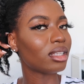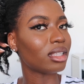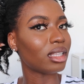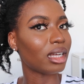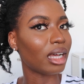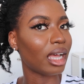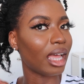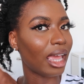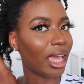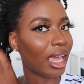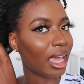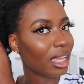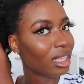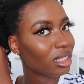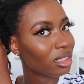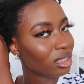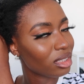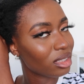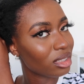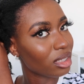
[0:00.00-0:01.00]
the
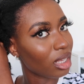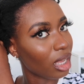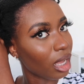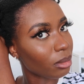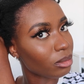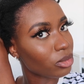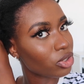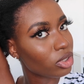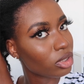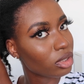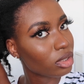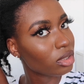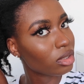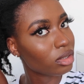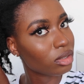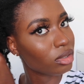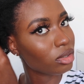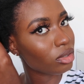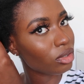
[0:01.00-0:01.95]
ends I'm just